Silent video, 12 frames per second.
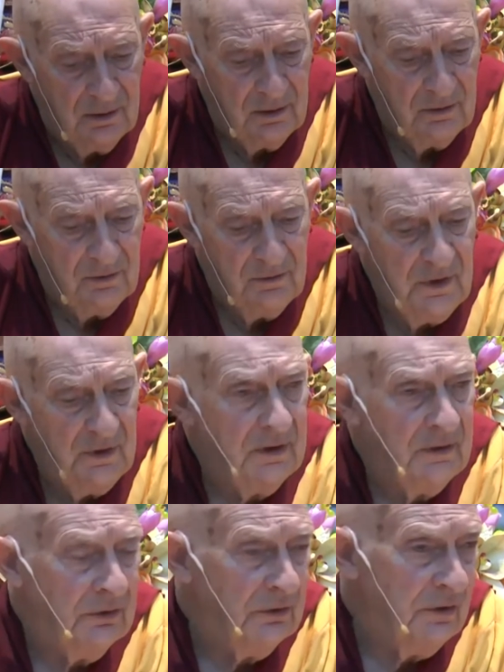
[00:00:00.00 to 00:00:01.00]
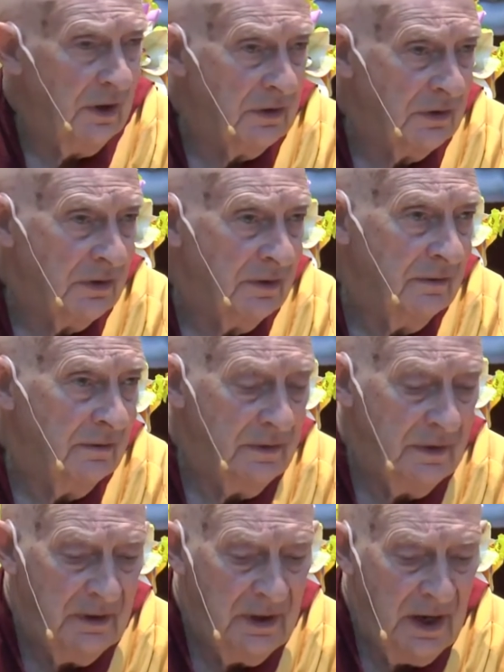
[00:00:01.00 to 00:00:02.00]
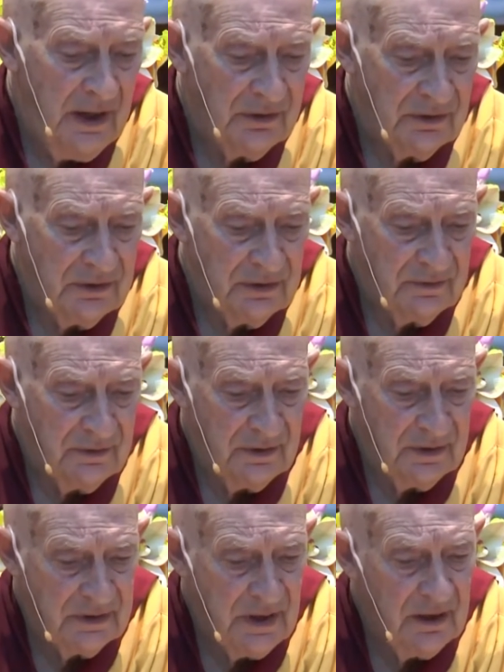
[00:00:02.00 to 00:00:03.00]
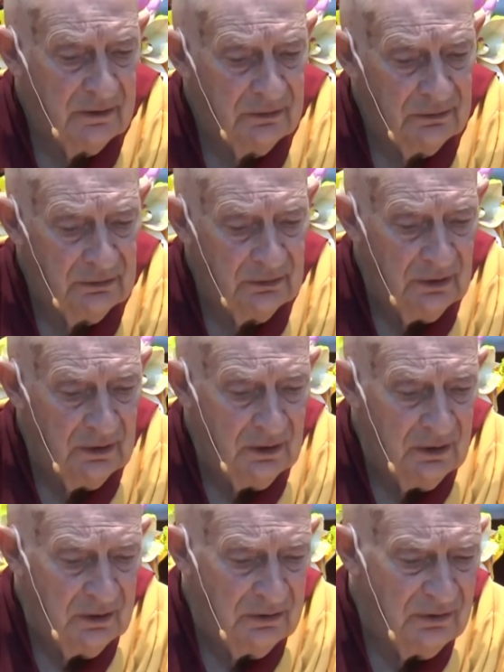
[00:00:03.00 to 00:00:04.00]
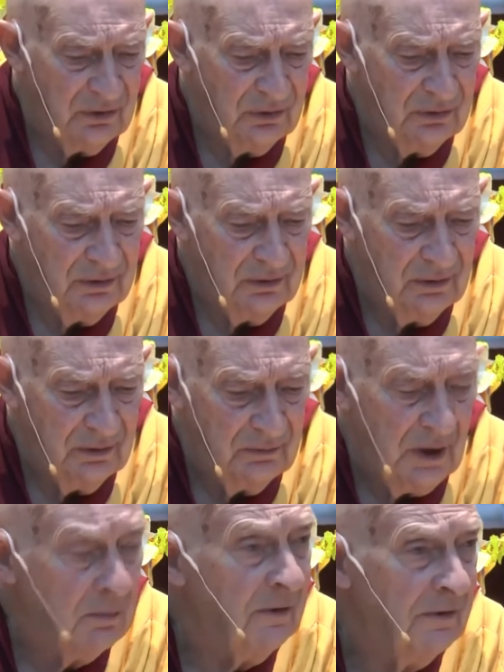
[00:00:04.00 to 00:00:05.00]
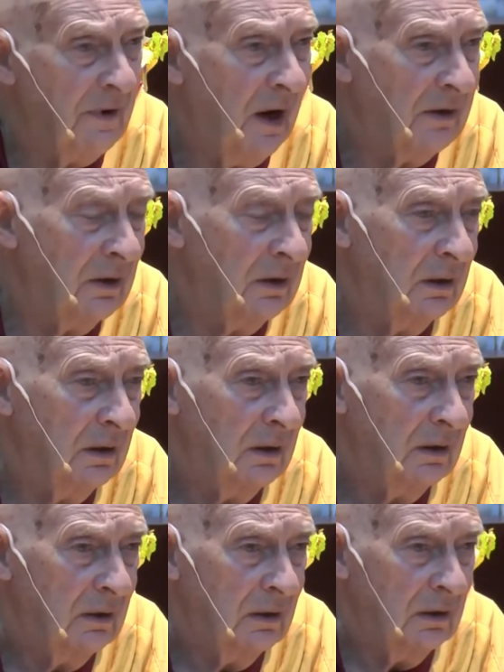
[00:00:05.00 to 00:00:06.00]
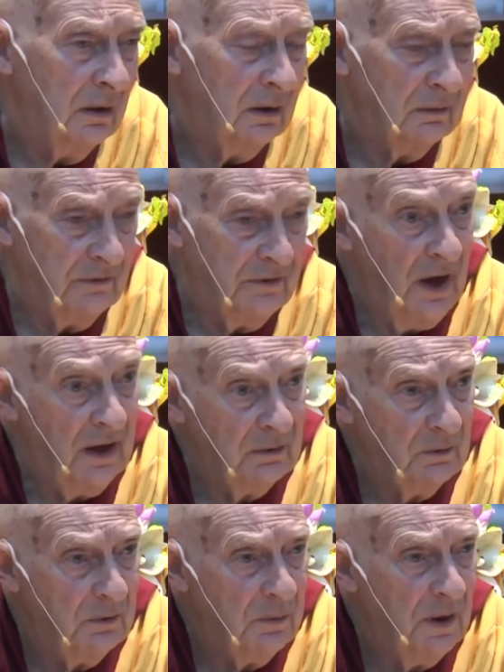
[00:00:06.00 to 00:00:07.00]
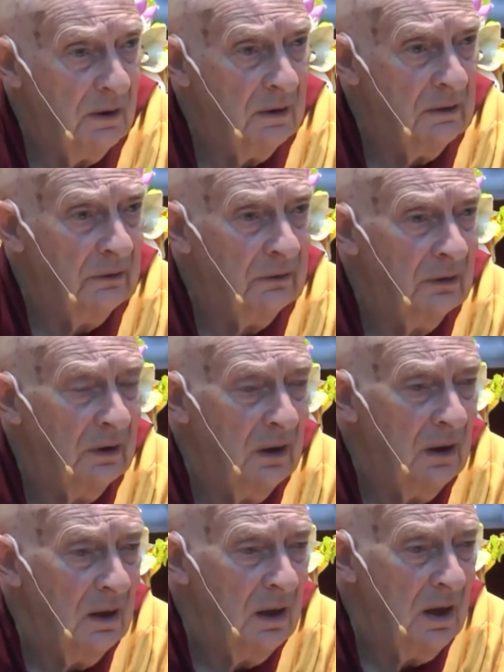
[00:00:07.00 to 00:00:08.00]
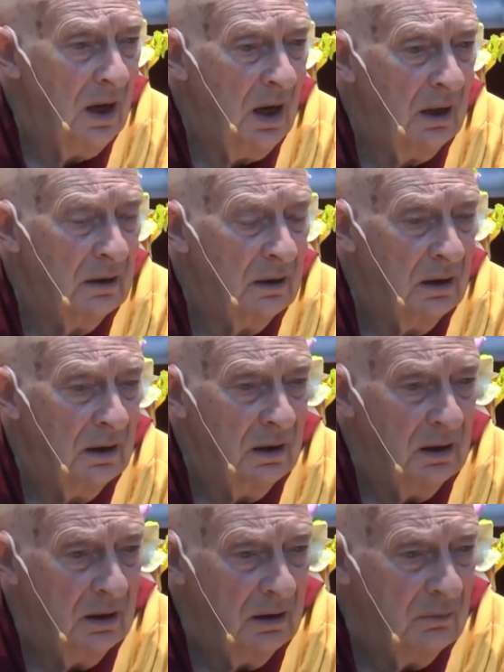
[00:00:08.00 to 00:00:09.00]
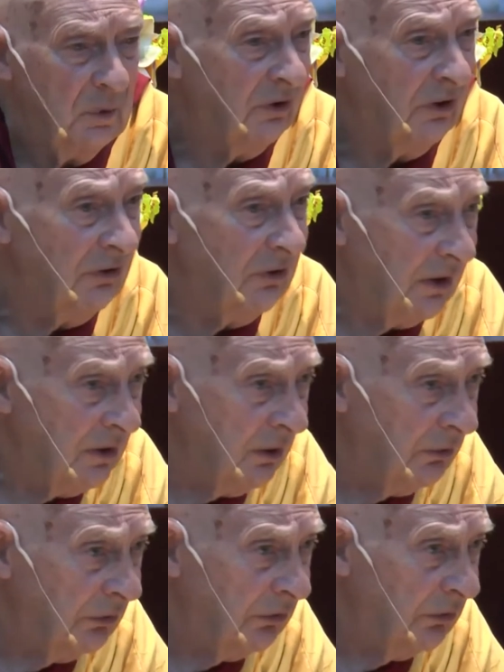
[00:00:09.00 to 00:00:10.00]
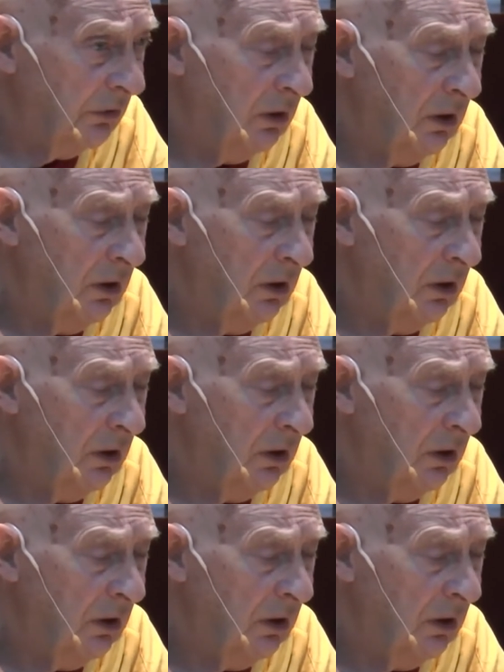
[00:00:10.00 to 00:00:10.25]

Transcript: Very distressed, very anxious, very tense. Children maybe fighting with parents. And we see sickness.